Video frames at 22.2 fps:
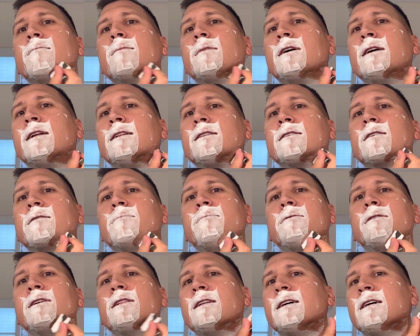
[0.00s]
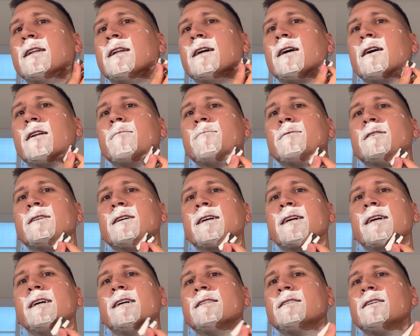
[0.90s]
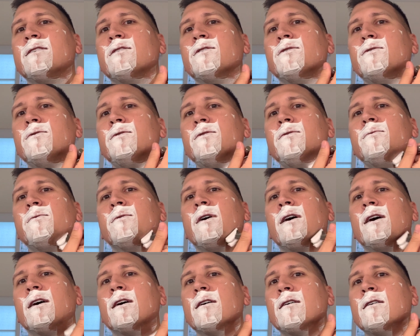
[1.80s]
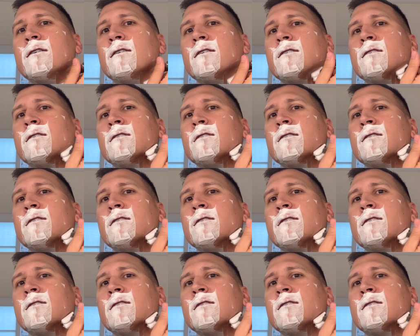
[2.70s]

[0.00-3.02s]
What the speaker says: And it's completely anonymous. I can't tell who you are.